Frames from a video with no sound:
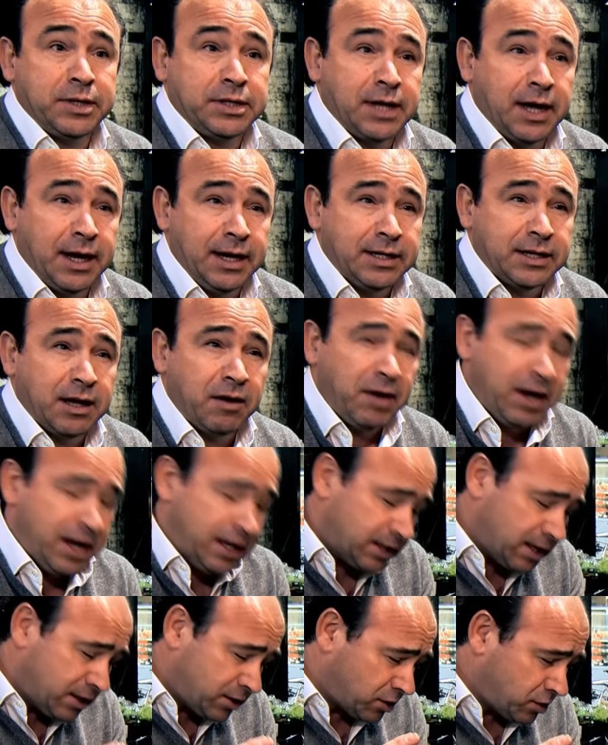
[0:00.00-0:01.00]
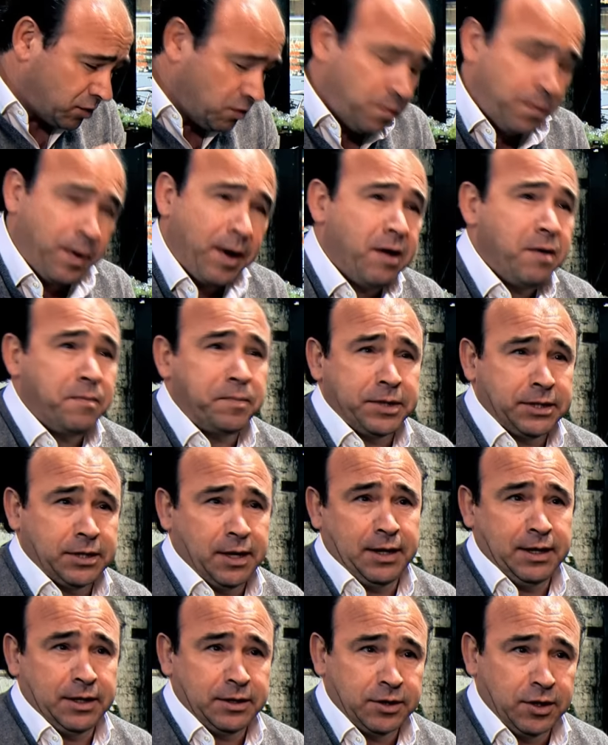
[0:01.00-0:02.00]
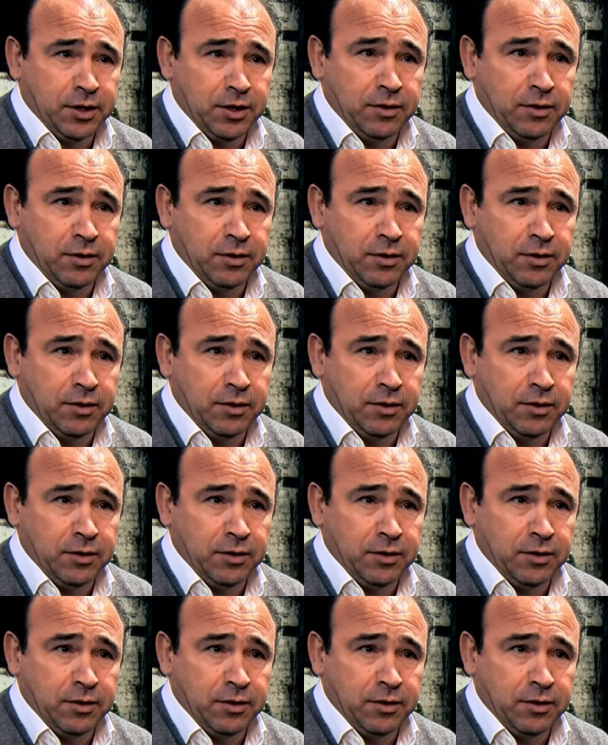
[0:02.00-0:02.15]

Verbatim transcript: potato is a superb potato to